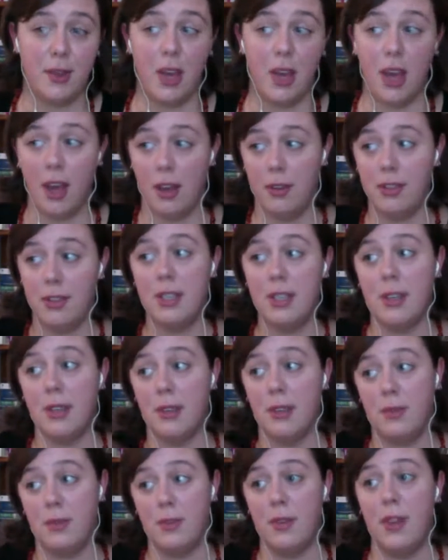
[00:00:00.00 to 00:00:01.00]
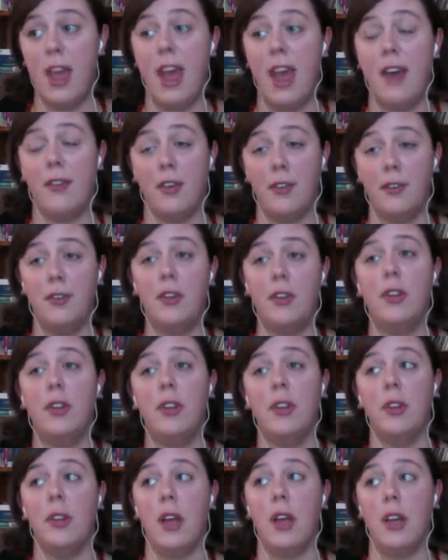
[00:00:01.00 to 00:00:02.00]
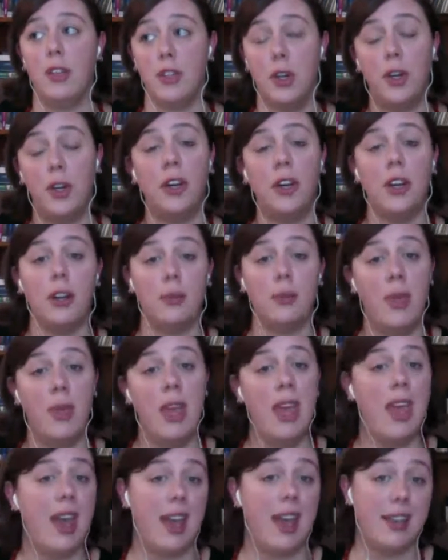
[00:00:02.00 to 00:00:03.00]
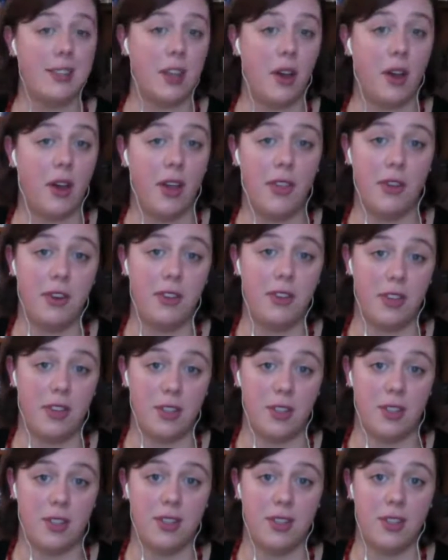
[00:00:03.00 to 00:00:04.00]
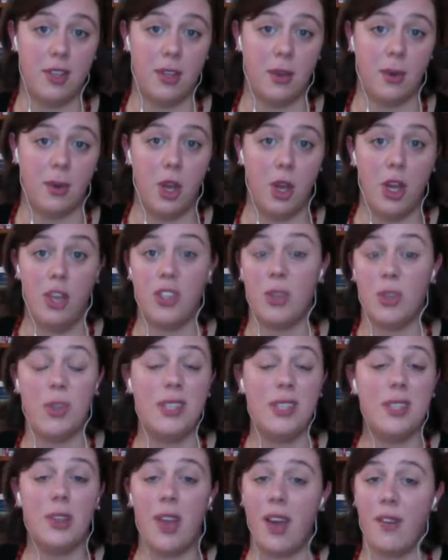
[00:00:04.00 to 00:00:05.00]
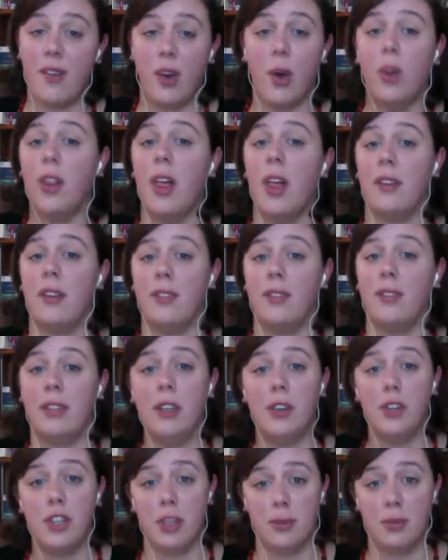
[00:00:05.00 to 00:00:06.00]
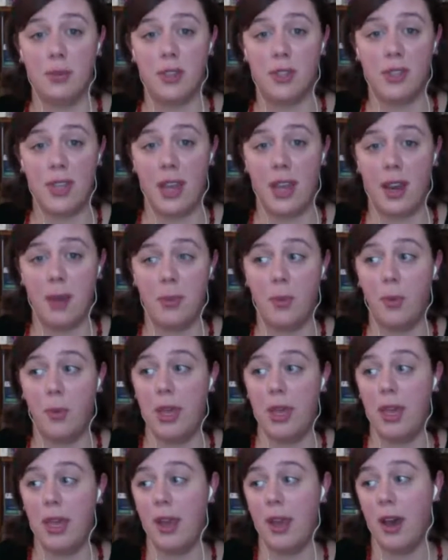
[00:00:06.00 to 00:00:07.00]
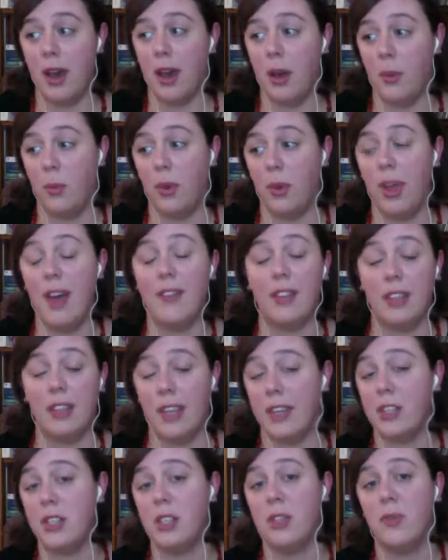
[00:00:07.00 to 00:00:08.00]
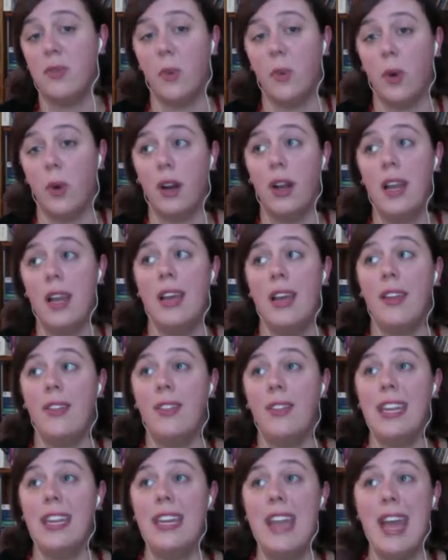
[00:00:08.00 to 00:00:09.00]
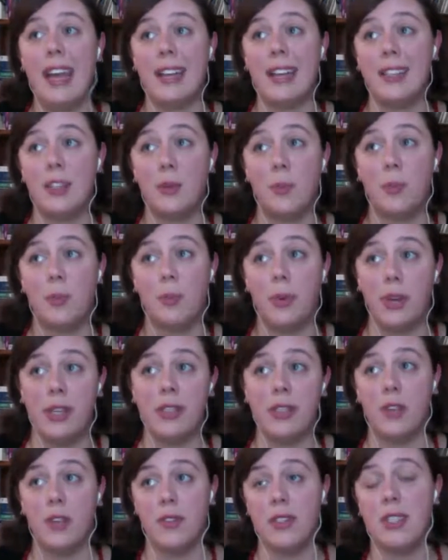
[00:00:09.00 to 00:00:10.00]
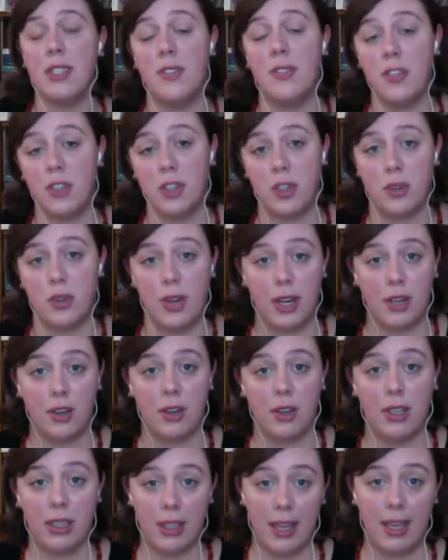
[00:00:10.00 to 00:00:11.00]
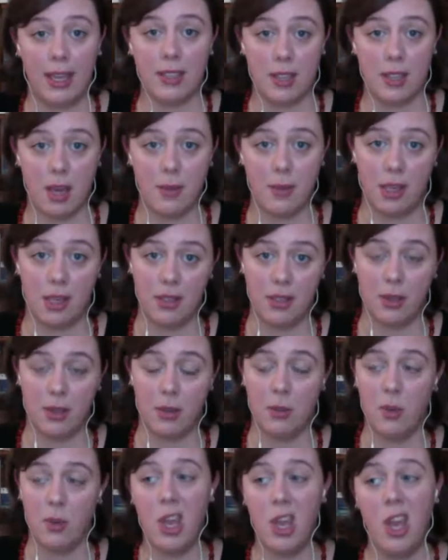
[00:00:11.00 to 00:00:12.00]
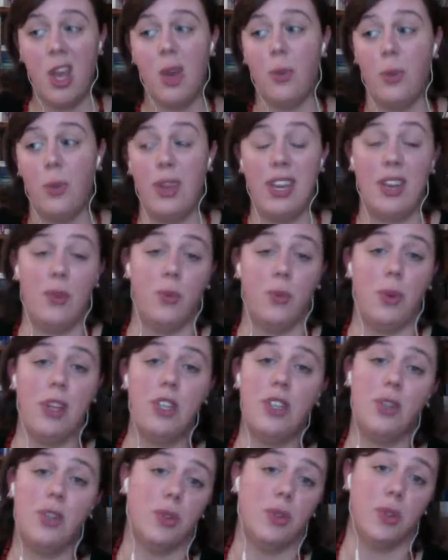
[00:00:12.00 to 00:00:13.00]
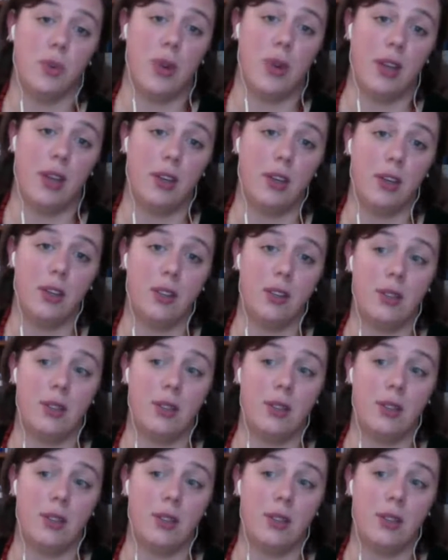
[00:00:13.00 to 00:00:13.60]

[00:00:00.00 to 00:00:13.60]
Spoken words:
to have a full term as all other divisions do. So we still have a whole lot of leadership to set up. We will have elections for the next Preservice Division Director-Elect coming soon. We need regional directors,